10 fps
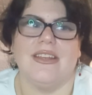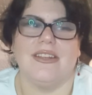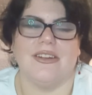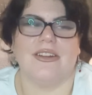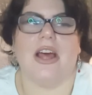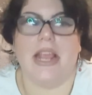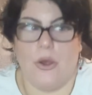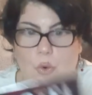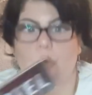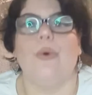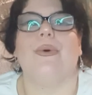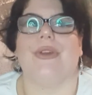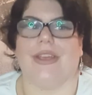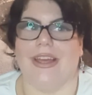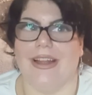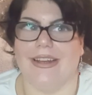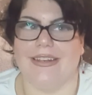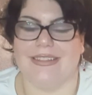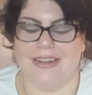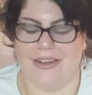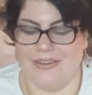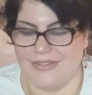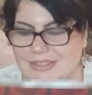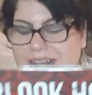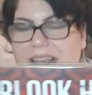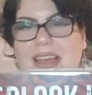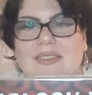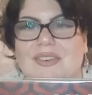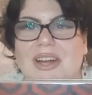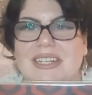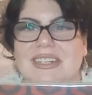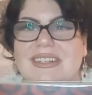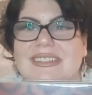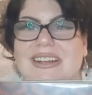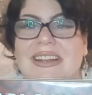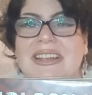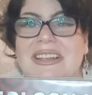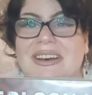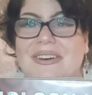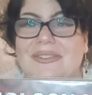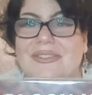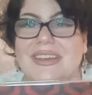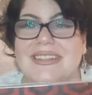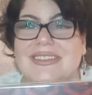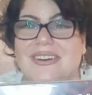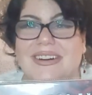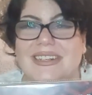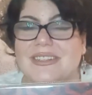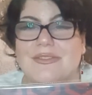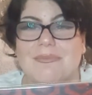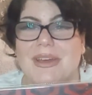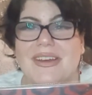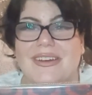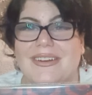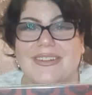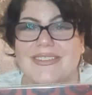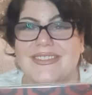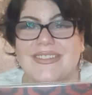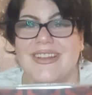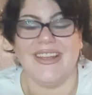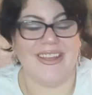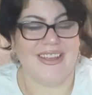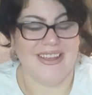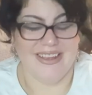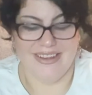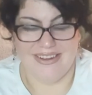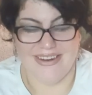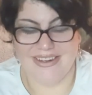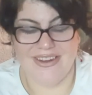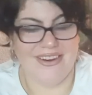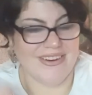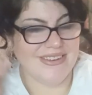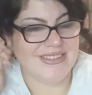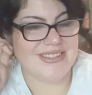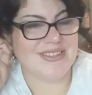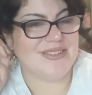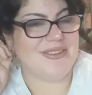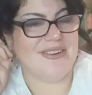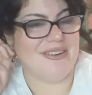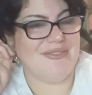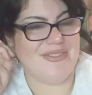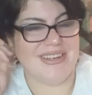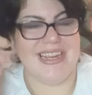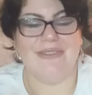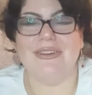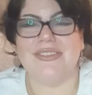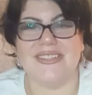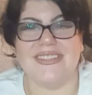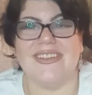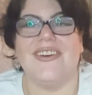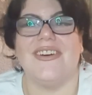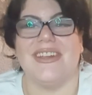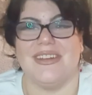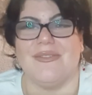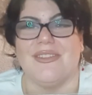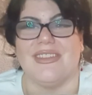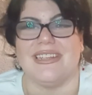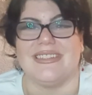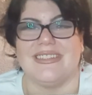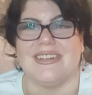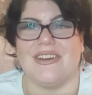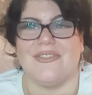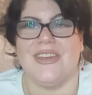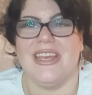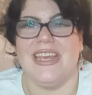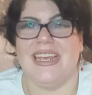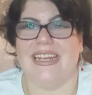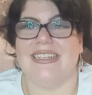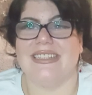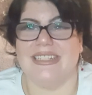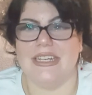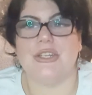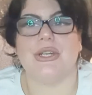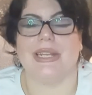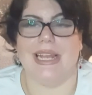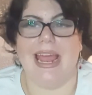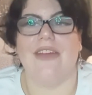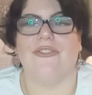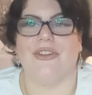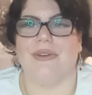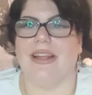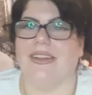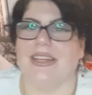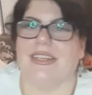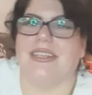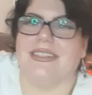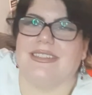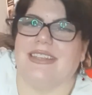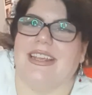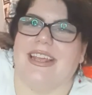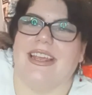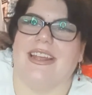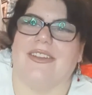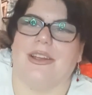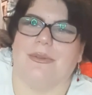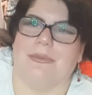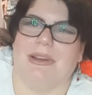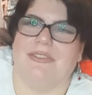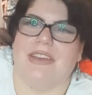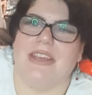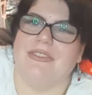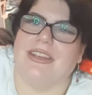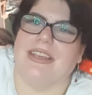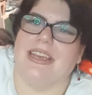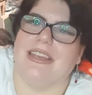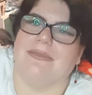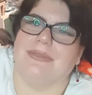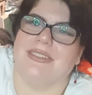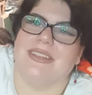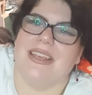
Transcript: You know, like all the girly stuffs. I love this kind of merch. I can't stop. Now I've started with this stuff. It's literally everywhere. Like you can see here, like one of my favorite games